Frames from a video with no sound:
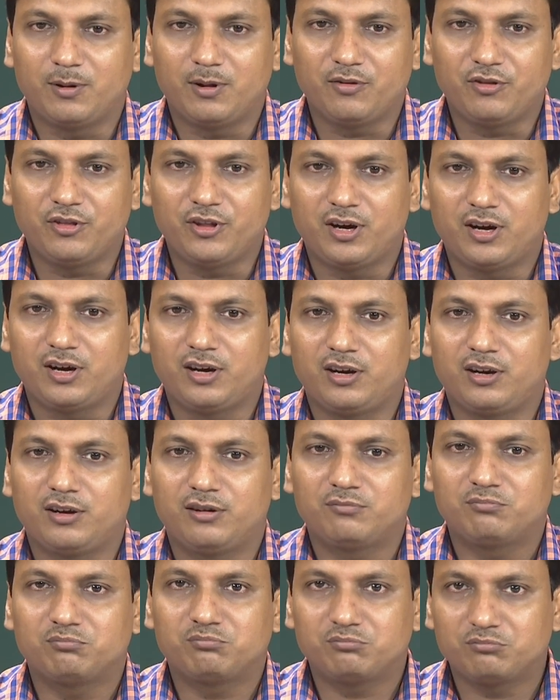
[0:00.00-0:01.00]
the
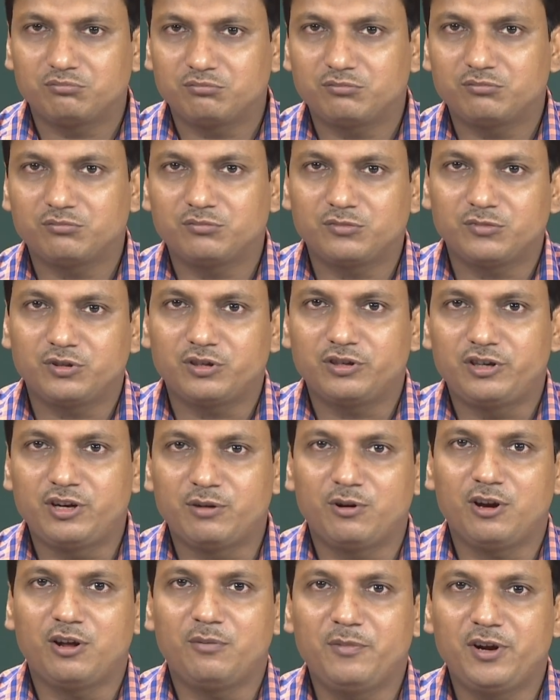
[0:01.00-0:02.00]

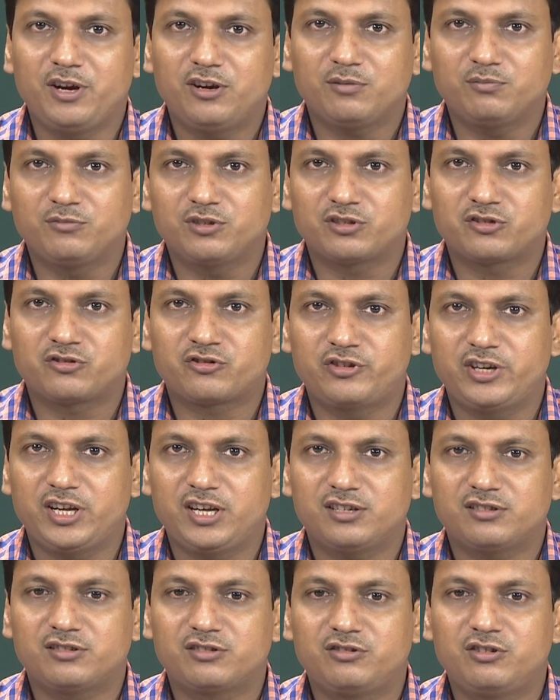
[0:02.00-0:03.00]
development of the
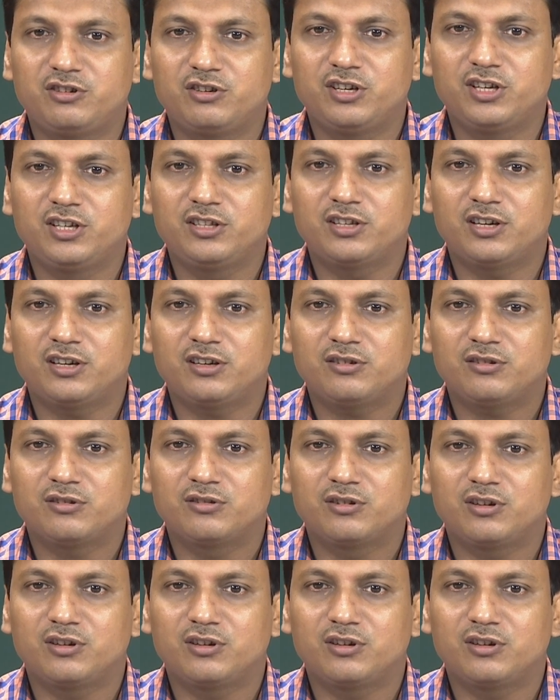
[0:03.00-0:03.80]
stress during the